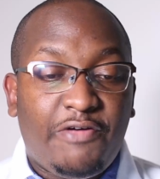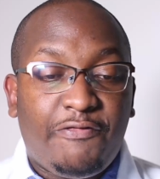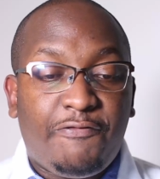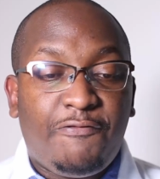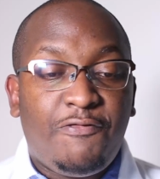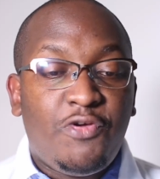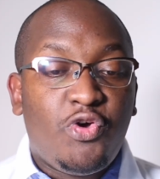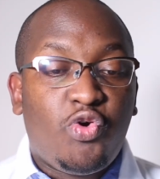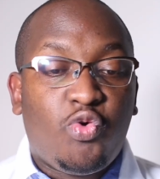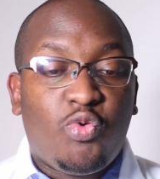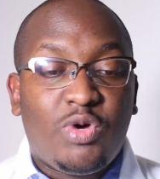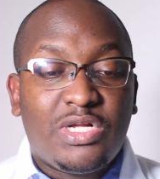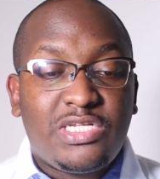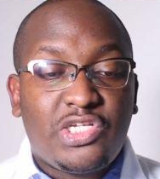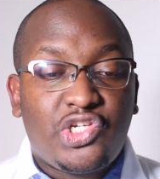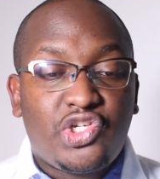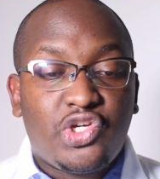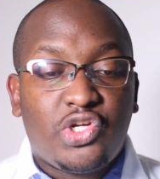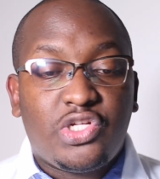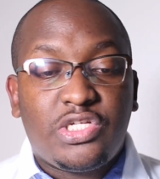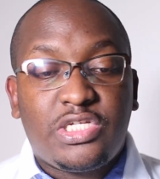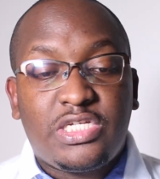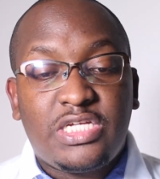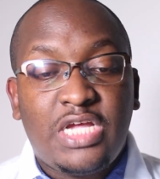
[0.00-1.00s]
few
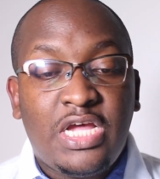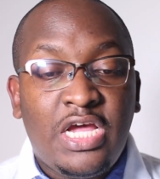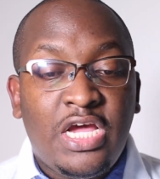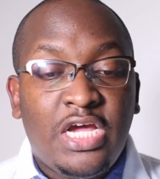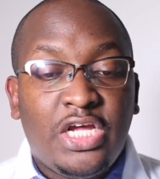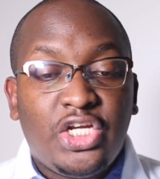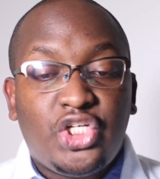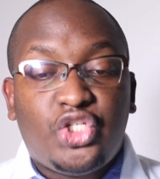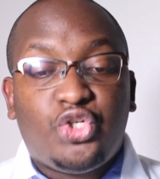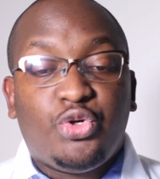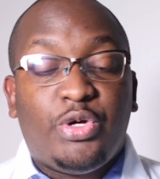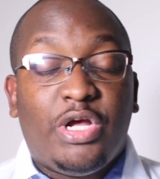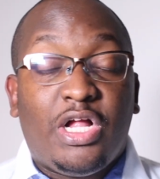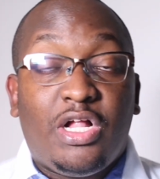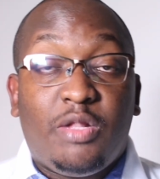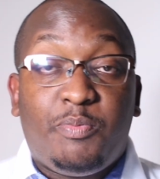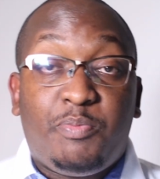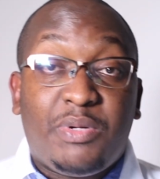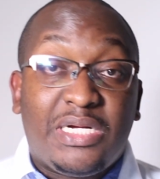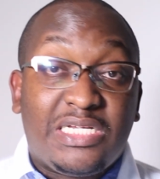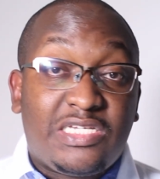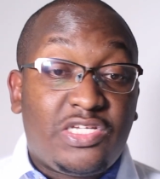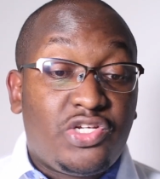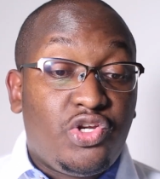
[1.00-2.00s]
questions to help
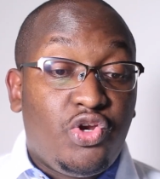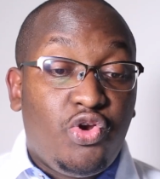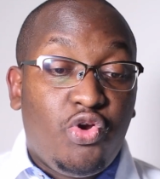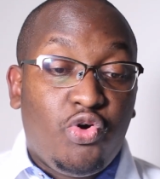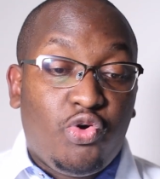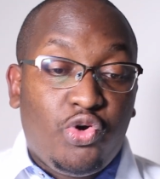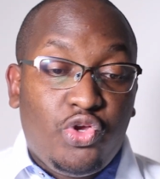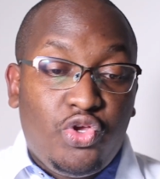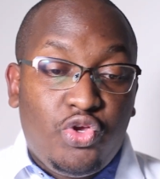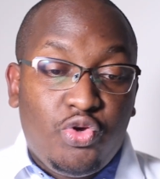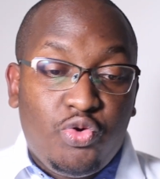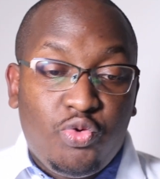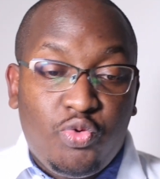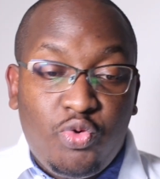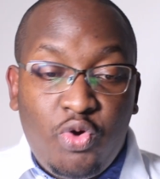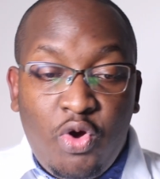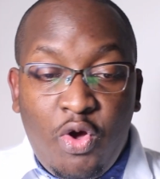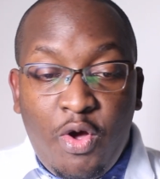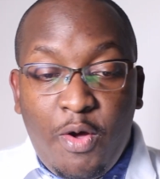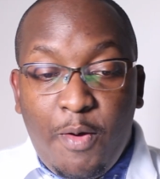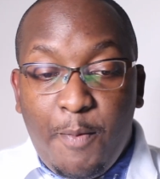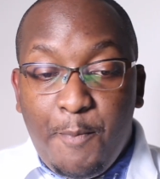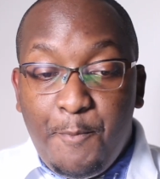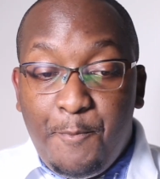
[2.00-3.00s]
us know
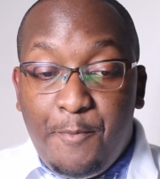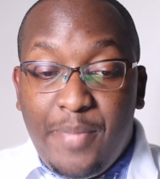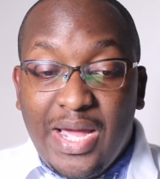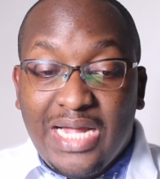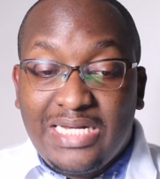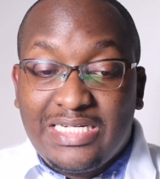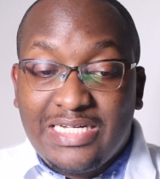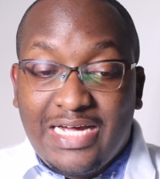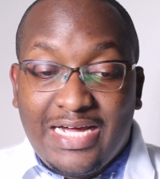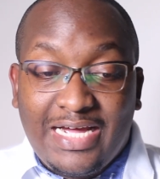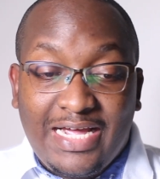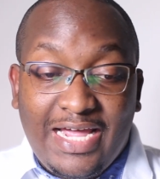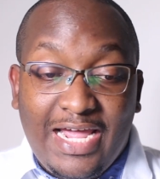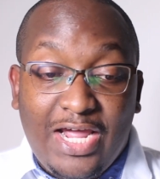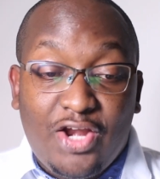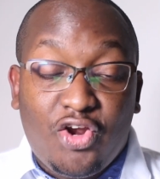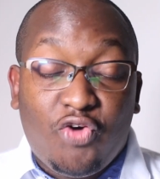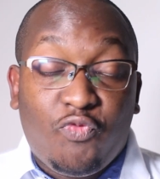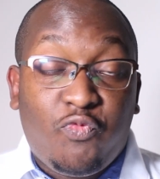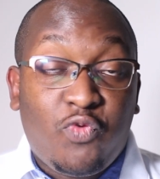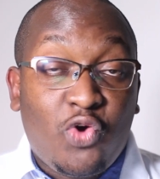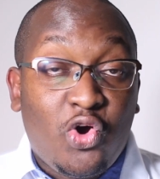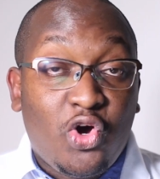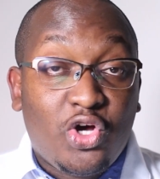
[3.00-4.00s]
you better. And
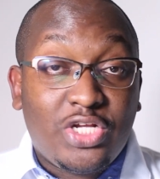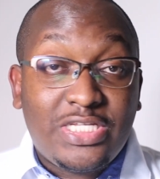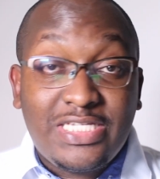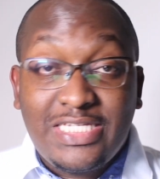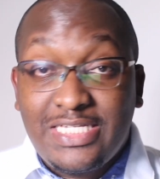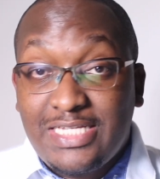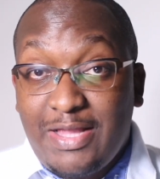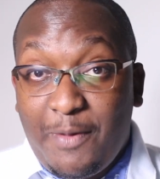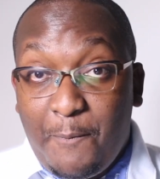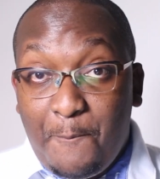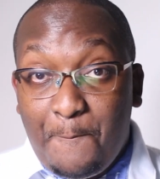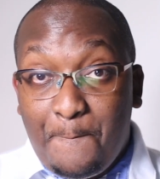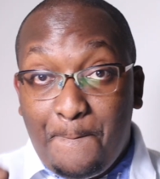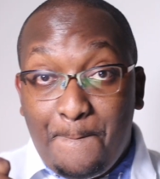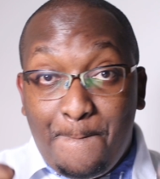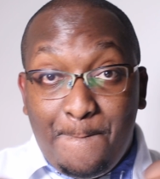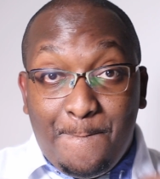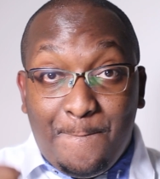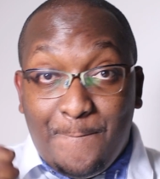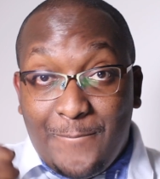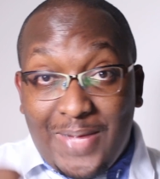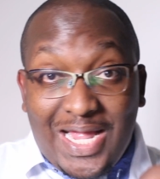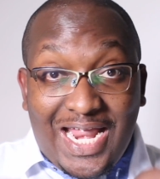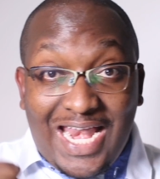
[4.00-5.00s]
of course,
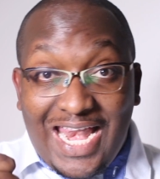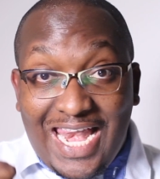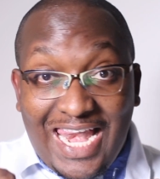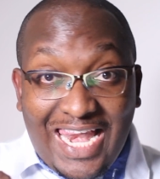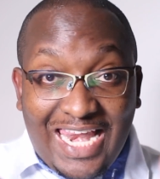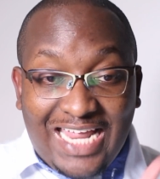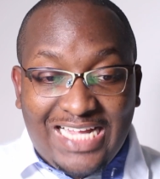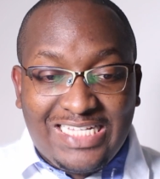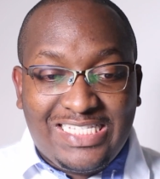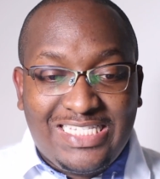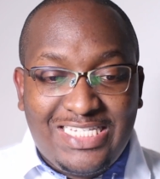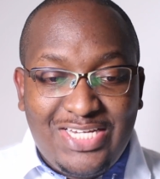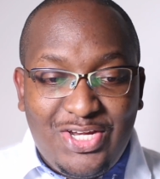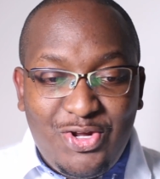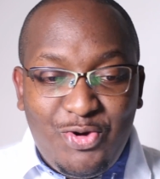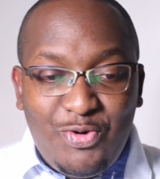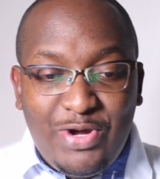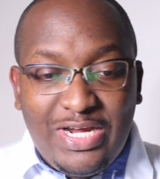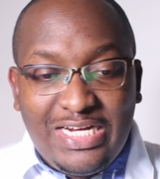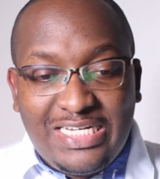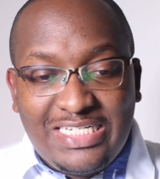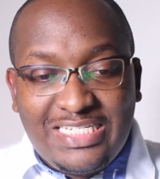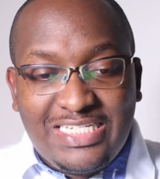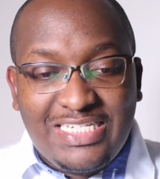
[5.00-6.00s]
let's do
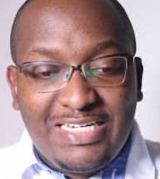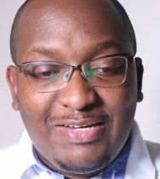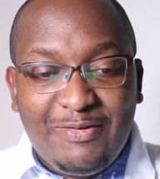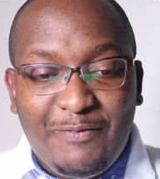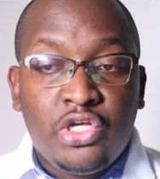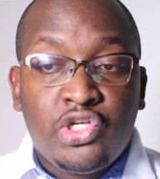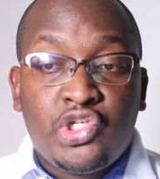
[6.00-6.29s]
it.